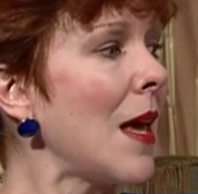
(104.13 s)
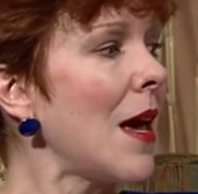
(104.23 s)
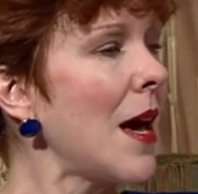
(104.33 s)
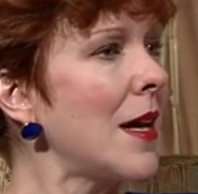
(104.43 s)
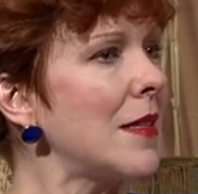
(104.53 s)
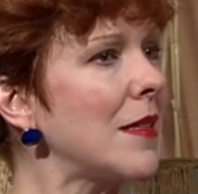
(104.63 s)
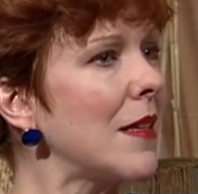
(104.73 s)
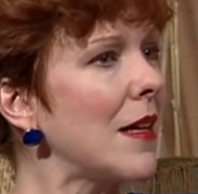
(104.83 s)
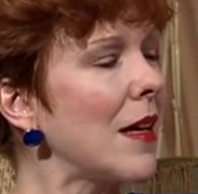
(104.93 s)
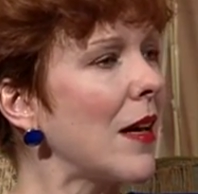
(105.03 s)
And
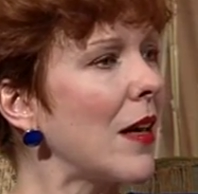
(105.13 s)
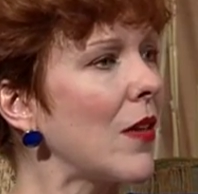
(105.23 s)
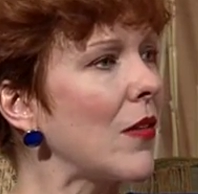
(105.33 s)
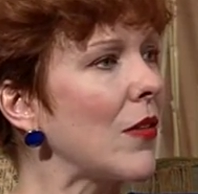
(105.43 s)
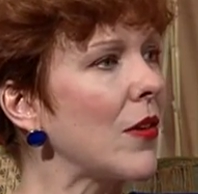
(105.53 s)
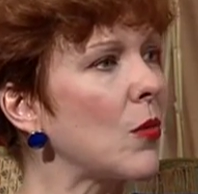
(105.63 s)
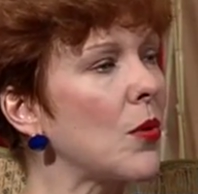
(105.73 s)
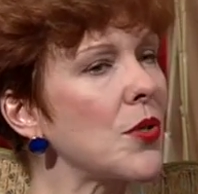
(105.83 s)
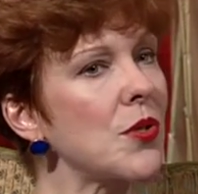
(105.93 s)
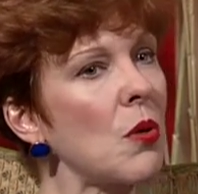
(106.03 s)
there
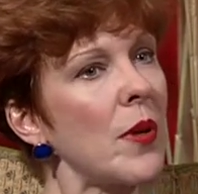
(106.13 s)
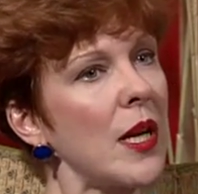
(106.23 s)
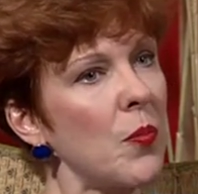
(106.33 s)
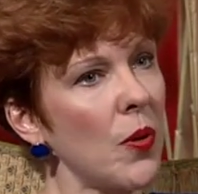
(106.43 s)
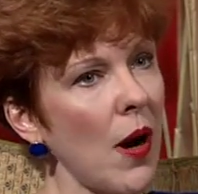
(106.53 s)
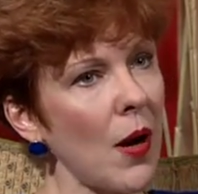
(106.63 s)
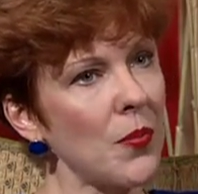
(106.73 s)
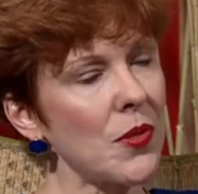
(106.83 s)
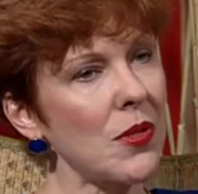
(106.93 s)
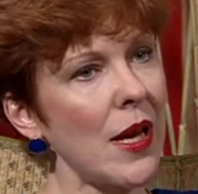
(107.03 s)
were so many
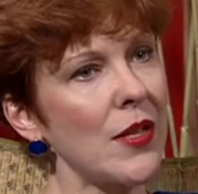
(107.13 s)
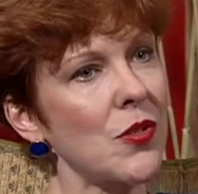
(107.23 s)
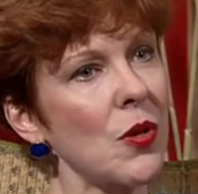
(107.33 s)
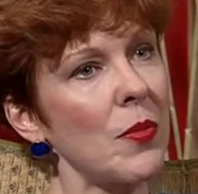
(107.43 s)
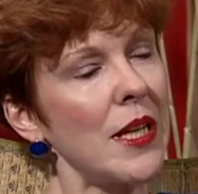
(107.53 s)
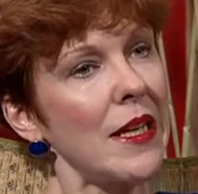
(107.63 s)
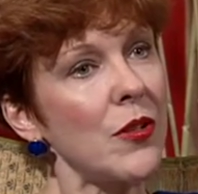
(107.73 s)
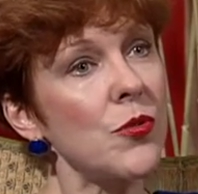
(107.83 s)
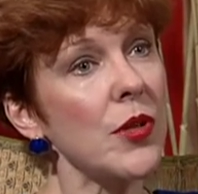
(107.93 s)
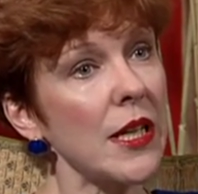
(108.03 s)
props and so many
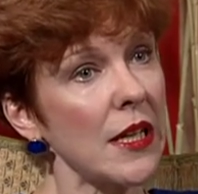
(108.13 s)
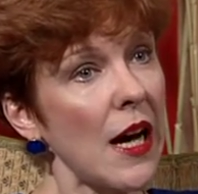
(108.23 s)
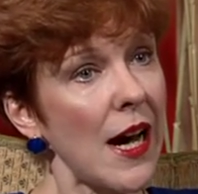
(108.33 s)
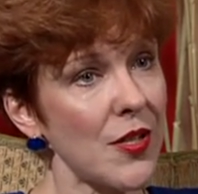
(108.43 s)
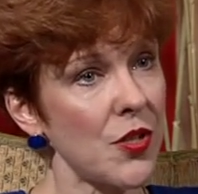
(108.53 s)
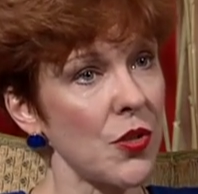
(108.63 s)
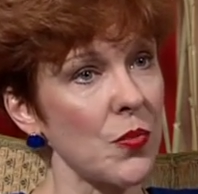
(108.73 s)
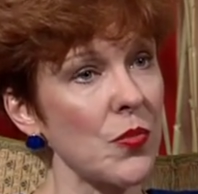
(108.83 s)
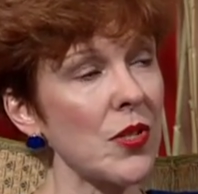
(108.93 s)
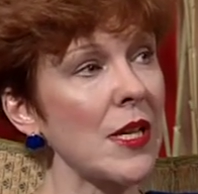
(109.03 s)
intricate
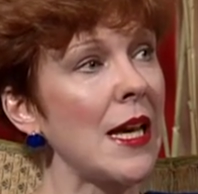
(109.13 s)
costumes